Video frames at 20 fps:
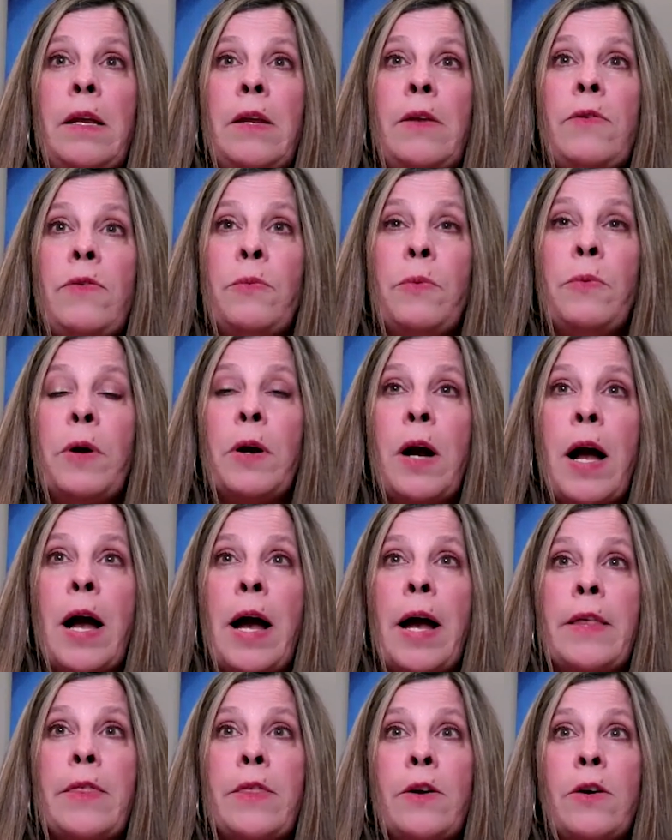it is where
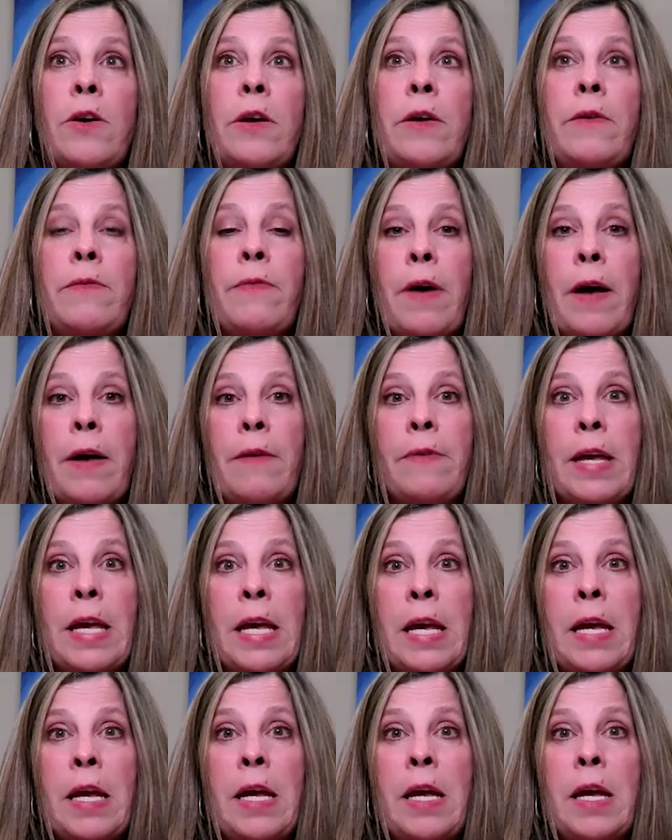
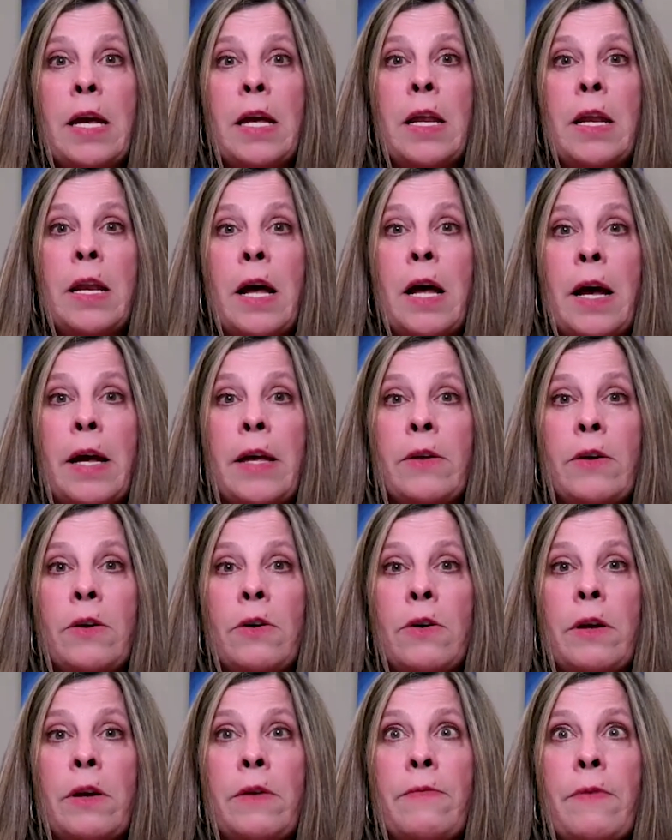I-35E and
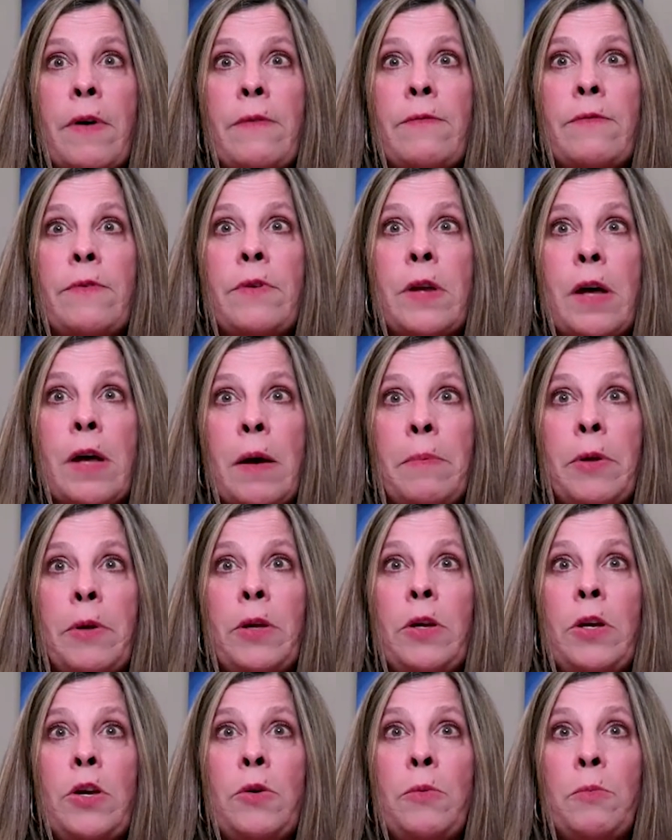
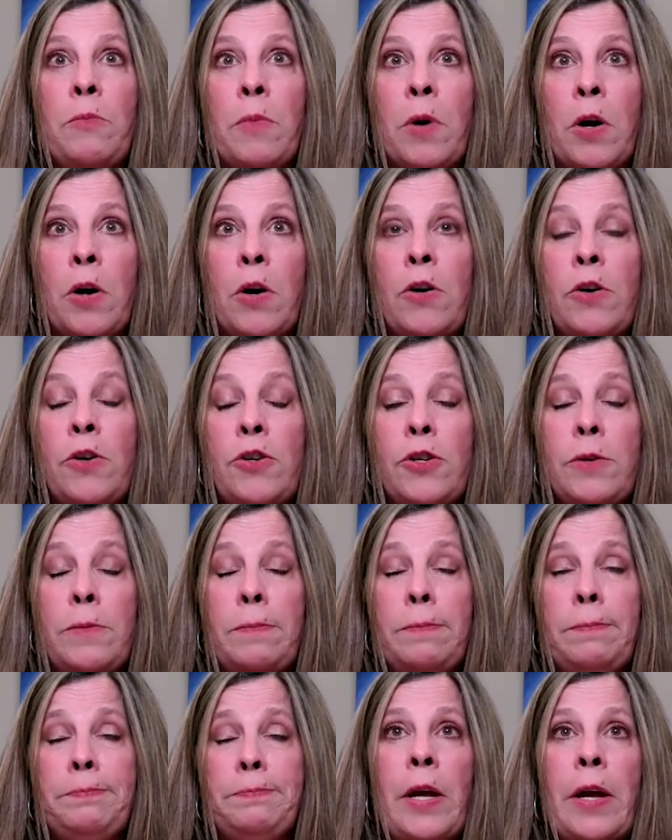I-35W
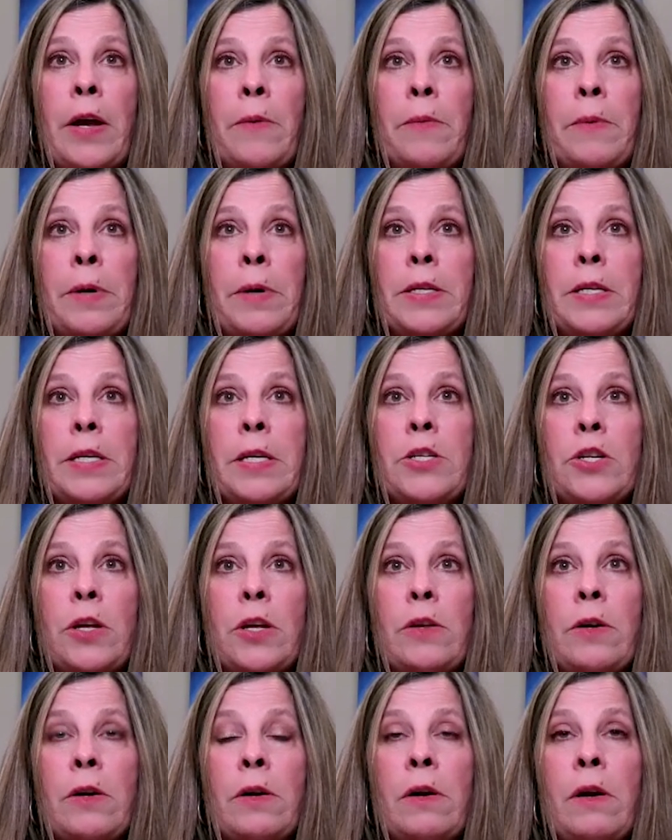merge, that go into each
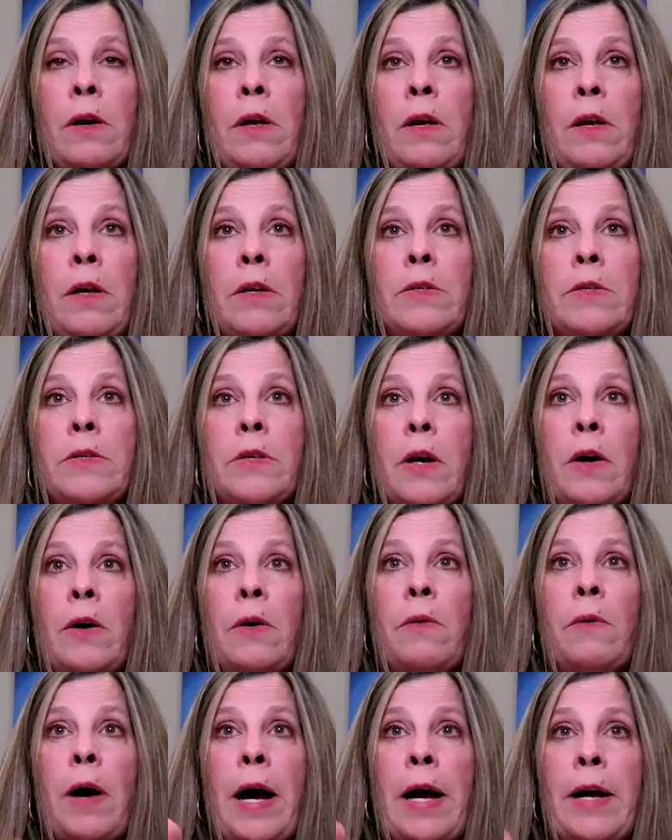other.
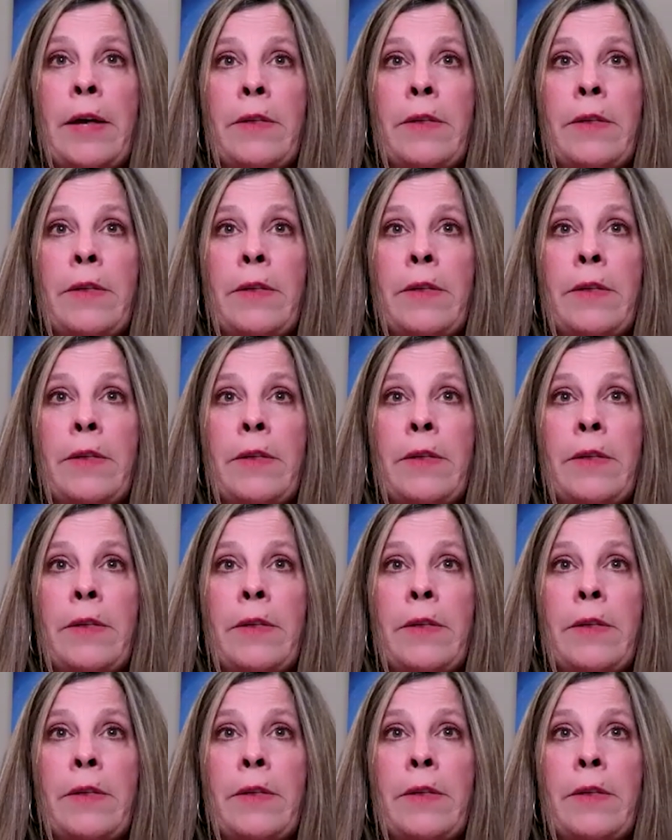So